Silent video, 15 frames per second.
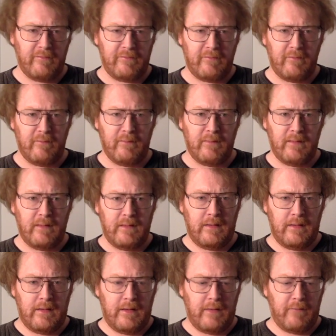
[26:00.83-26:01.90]
So
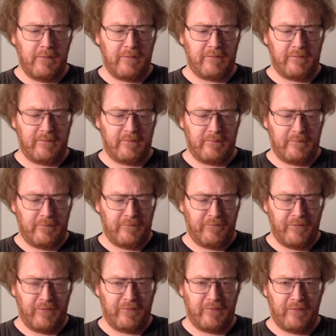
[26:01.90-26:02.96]
anyways, I'll finish